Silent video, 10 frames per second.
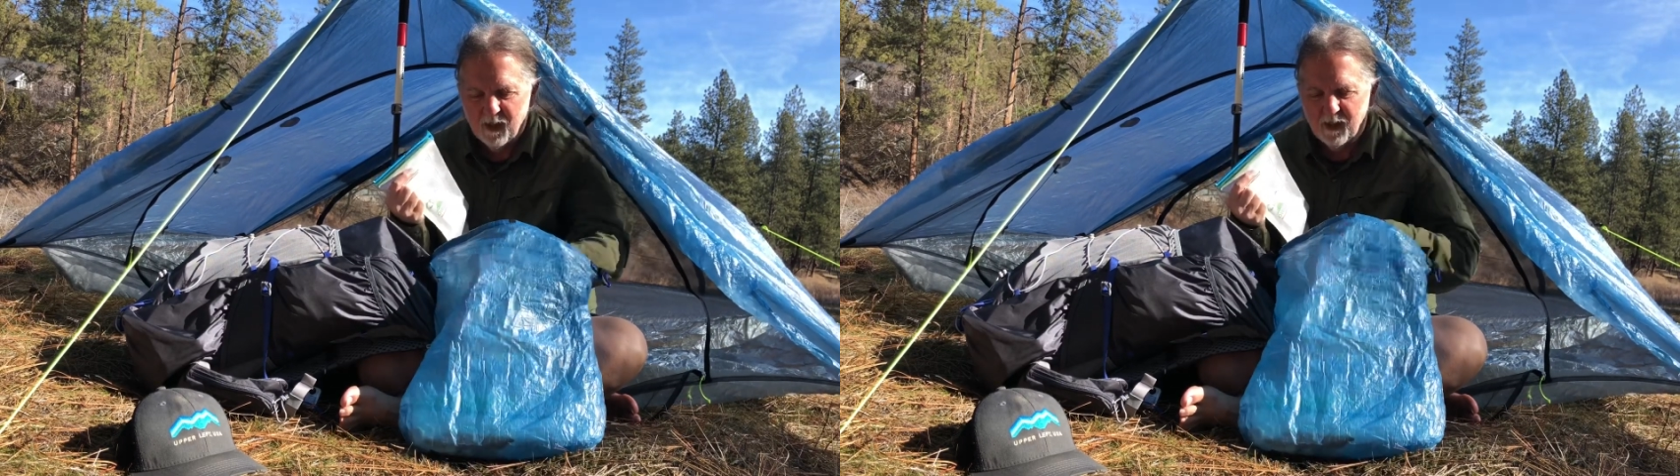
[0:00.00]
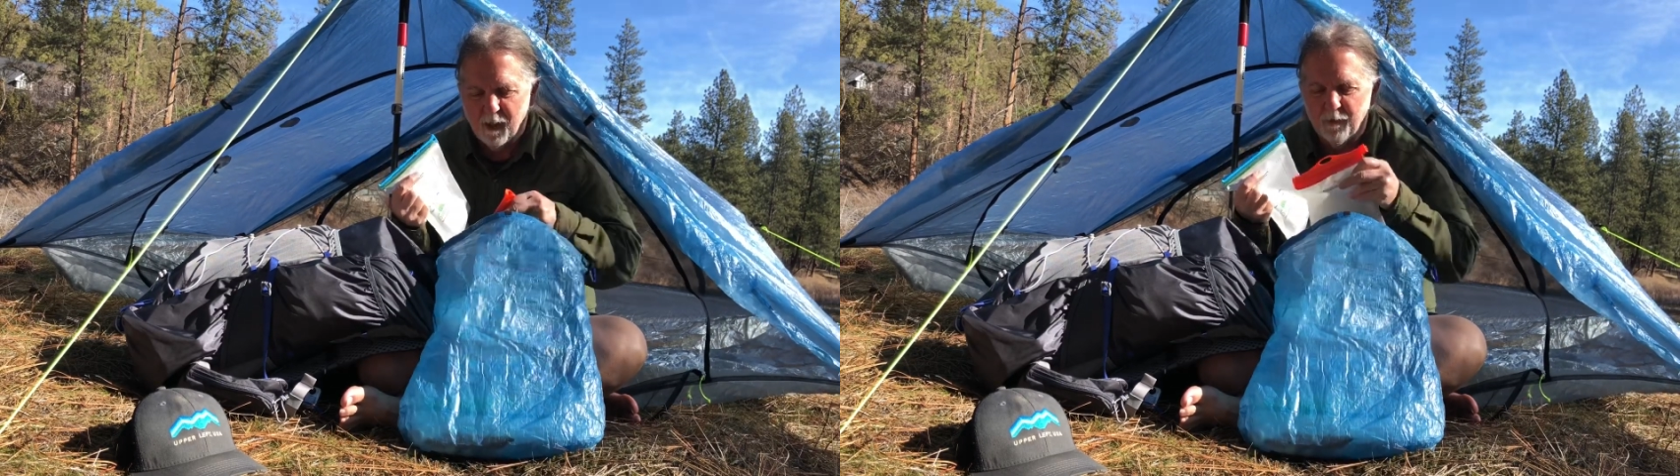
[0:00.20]

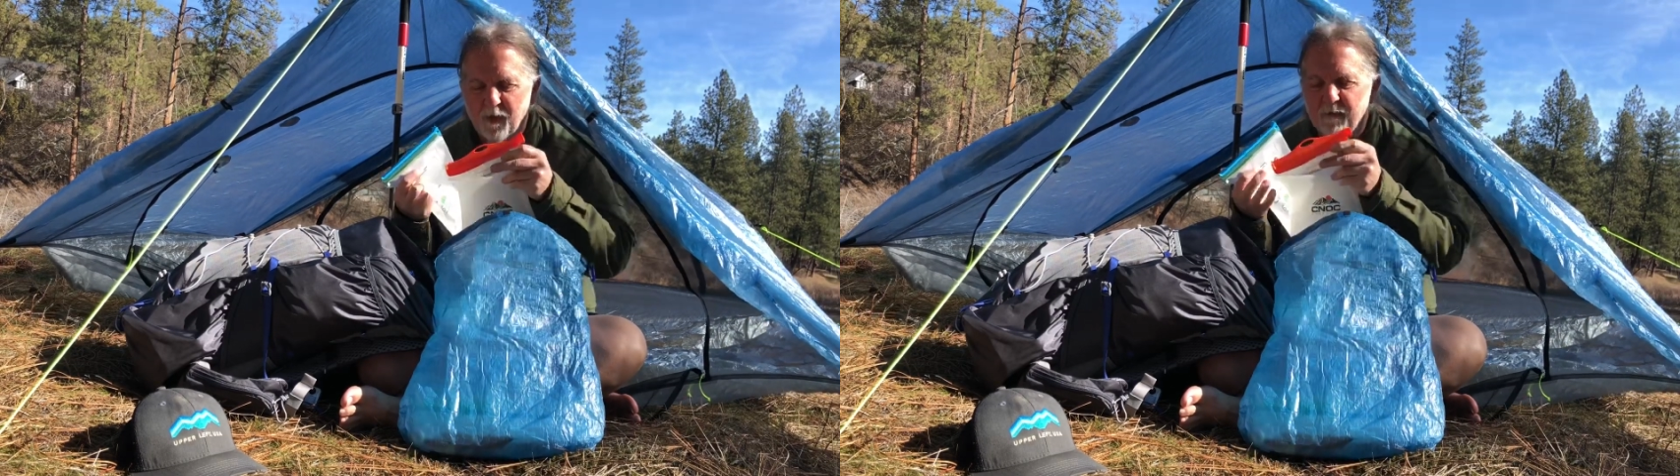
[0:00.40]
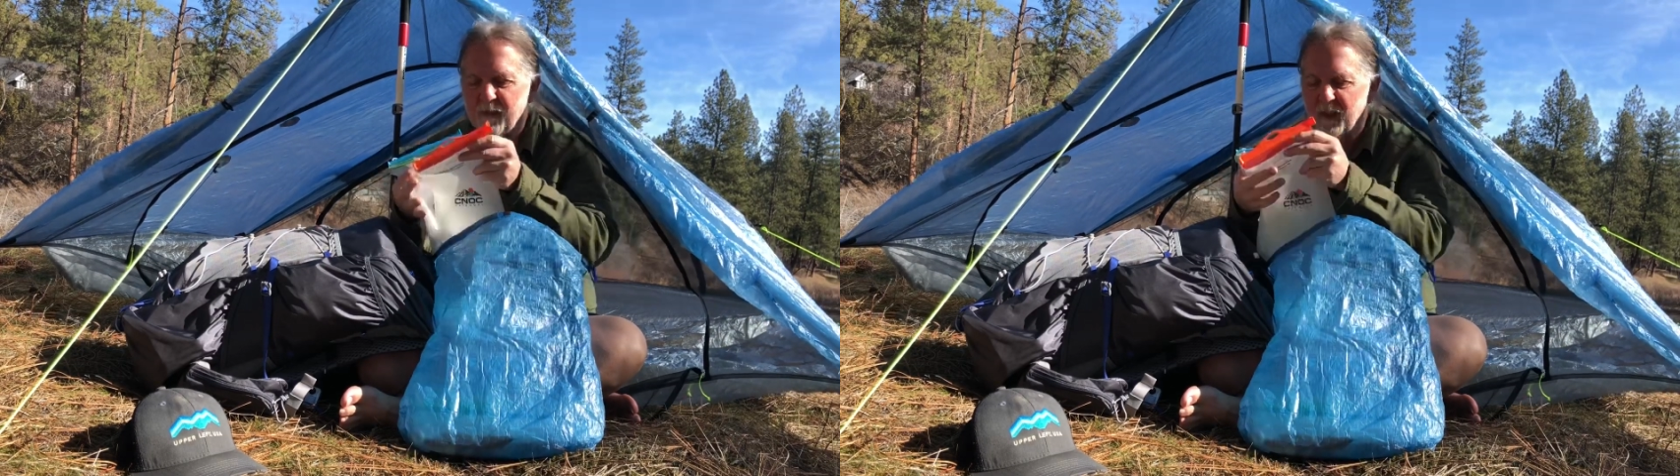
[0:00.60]
couple
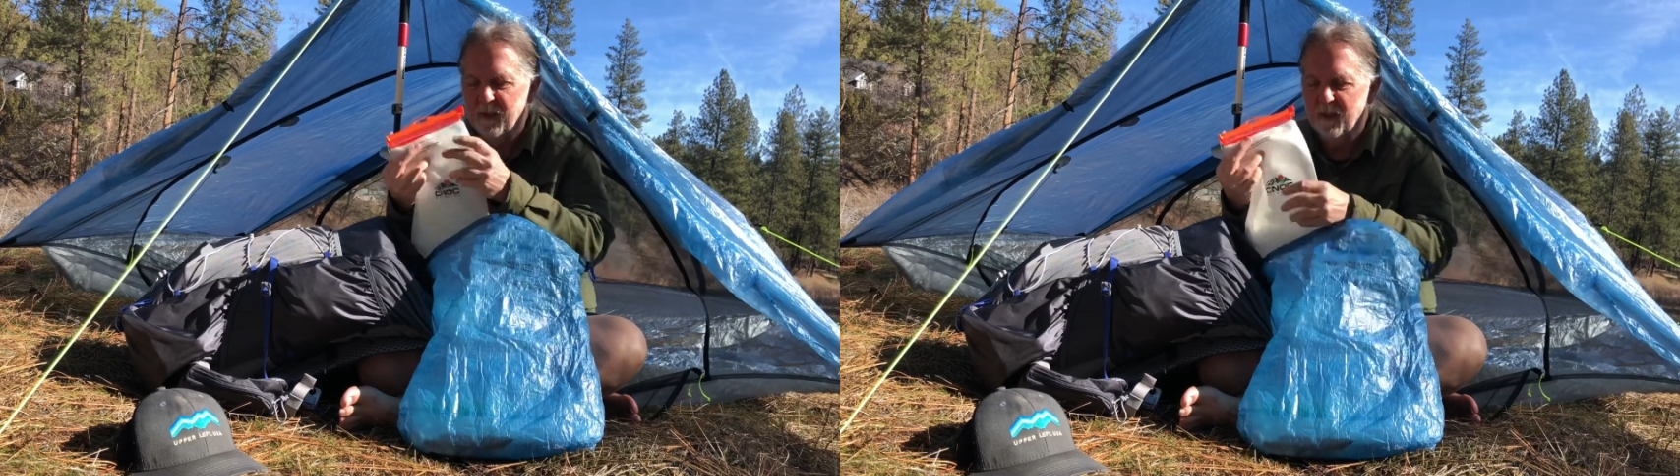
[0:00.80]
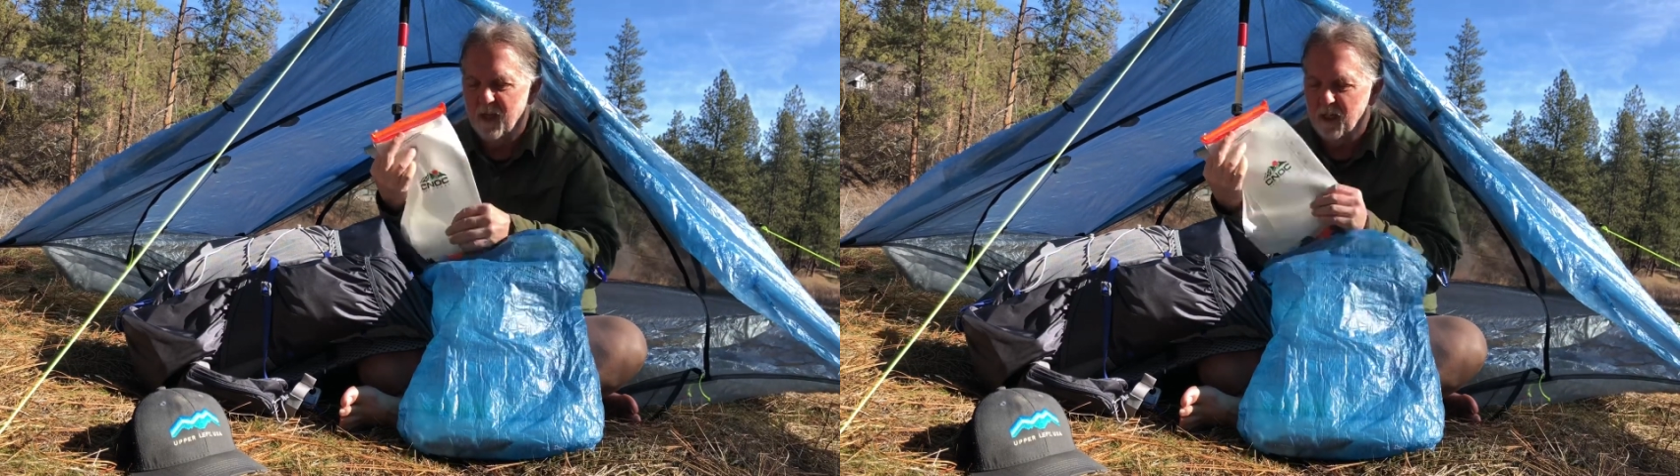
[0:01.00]
of
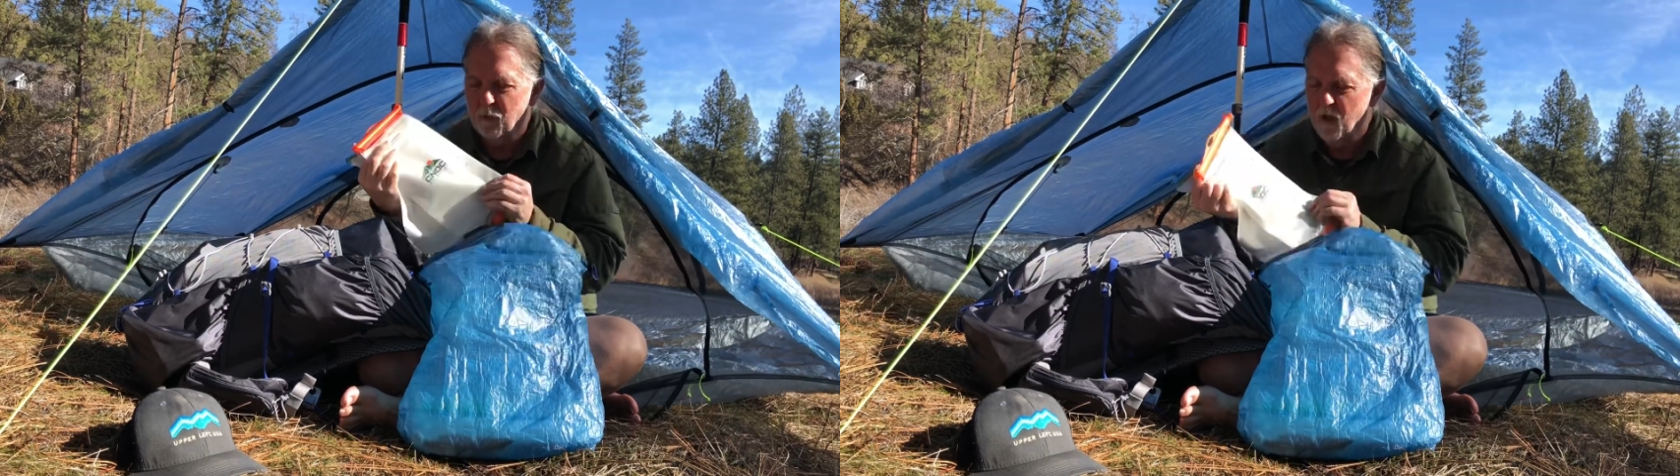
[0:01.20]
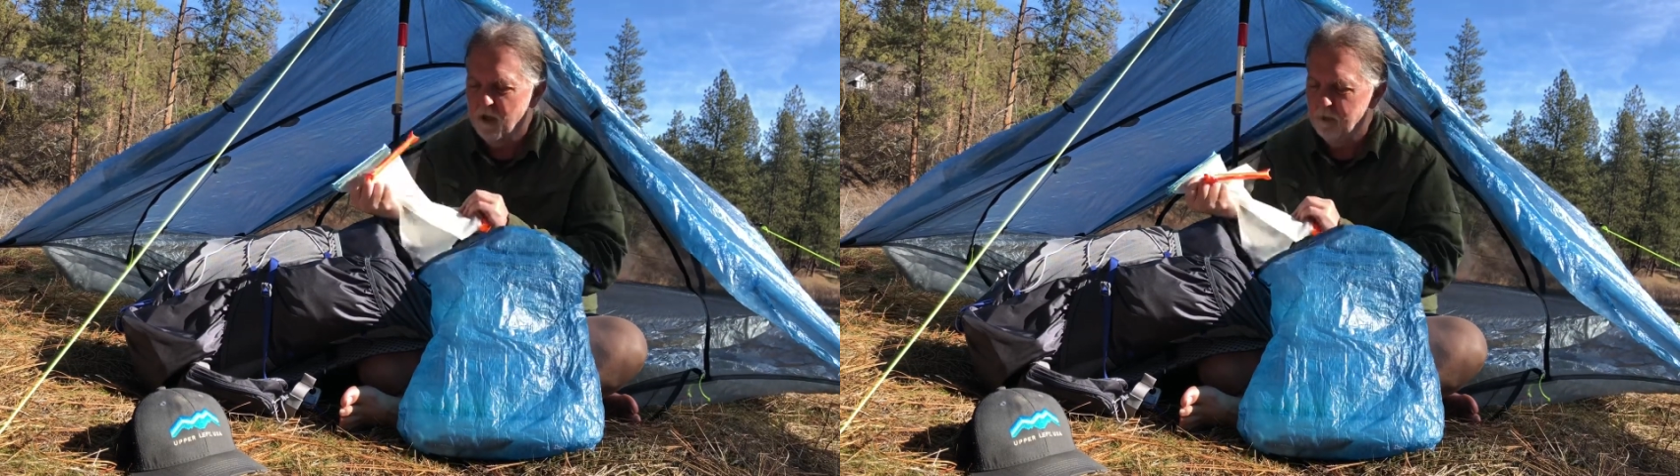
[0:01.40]
knock
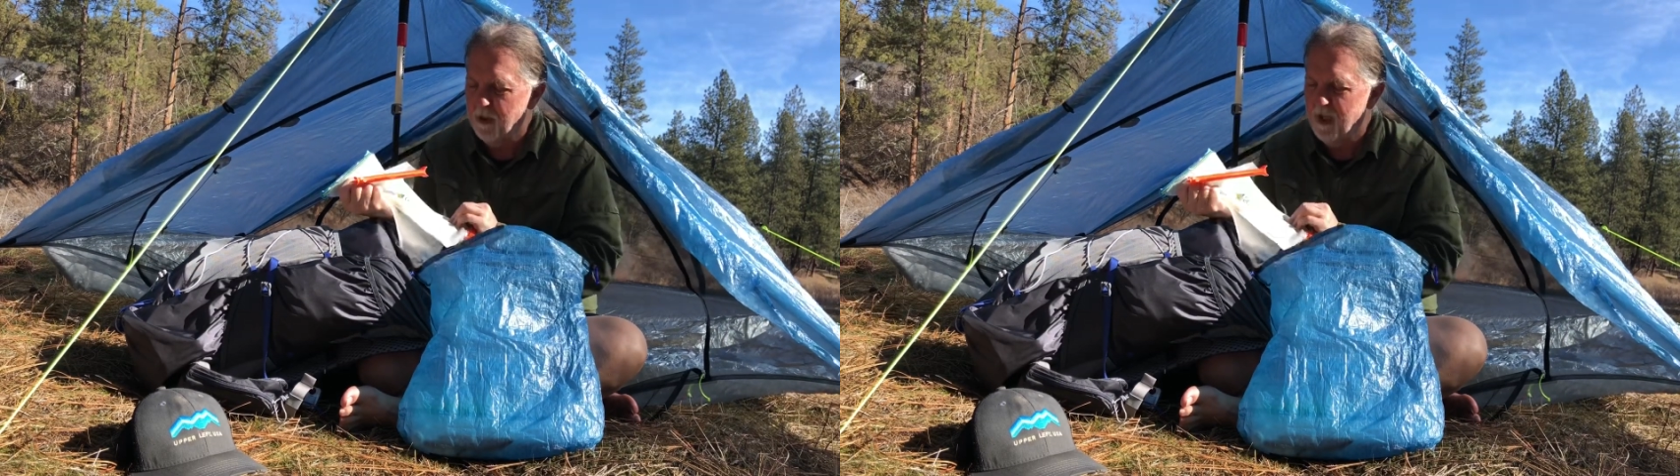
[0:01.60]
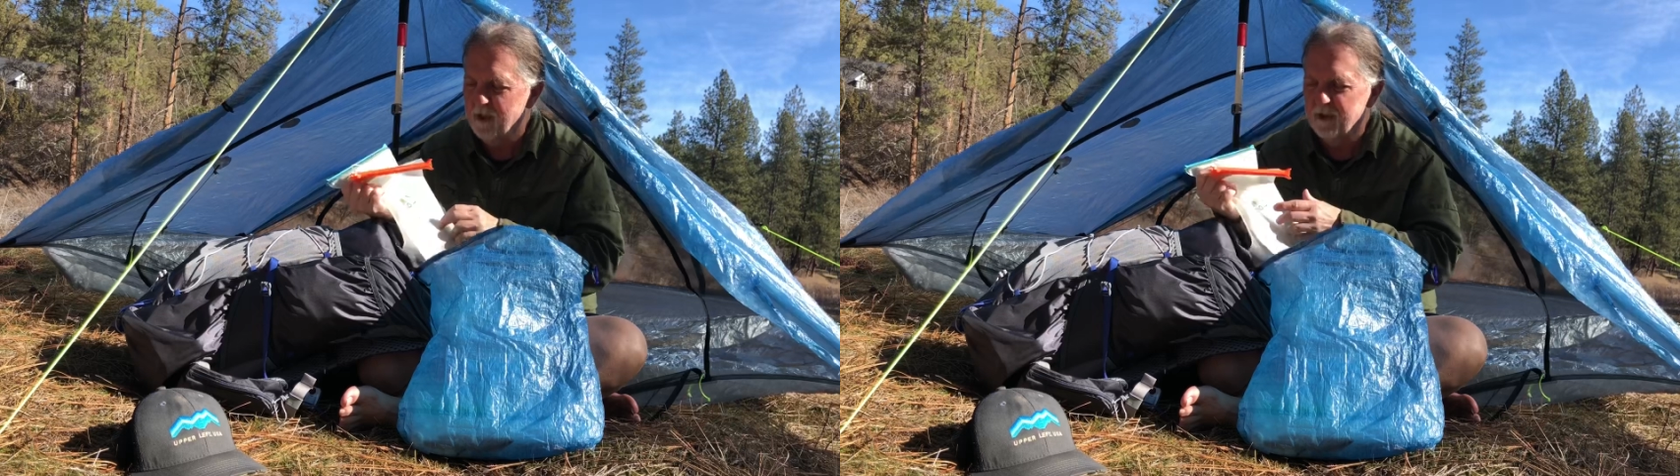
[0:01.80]
water
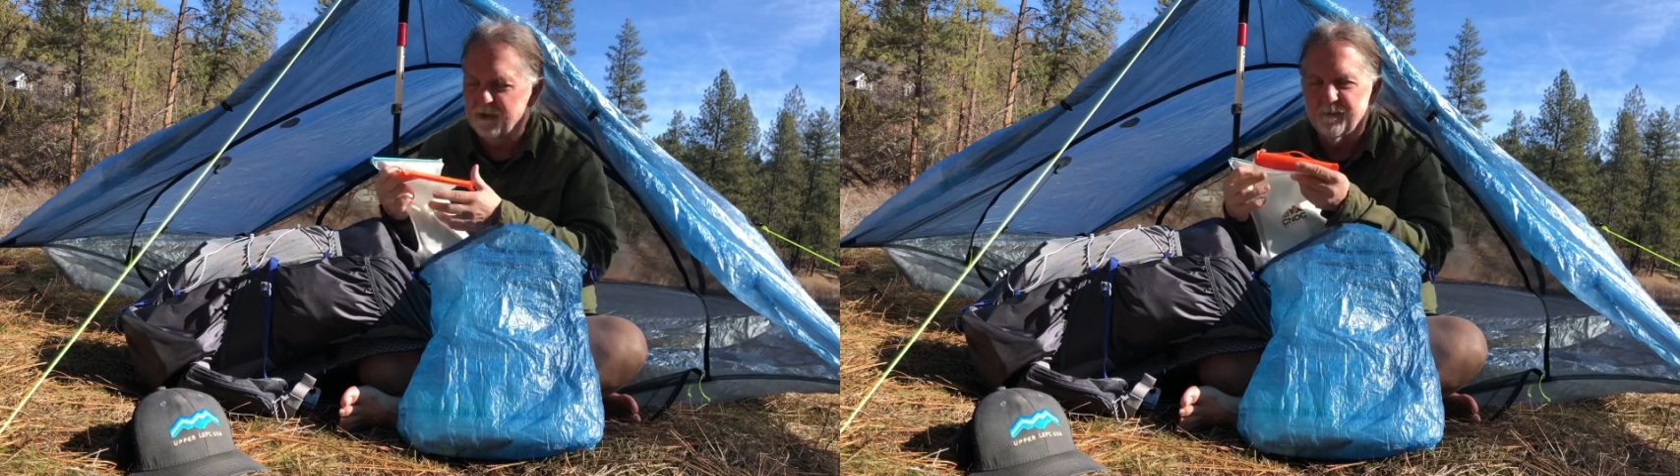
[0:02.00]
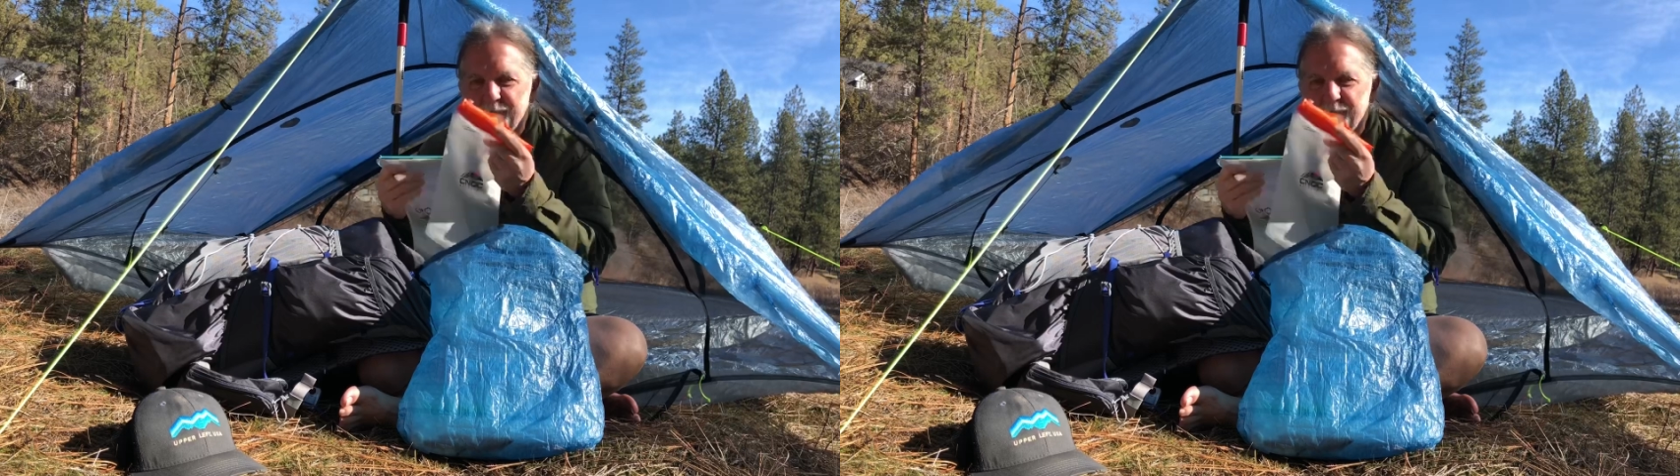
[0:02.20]
bottles,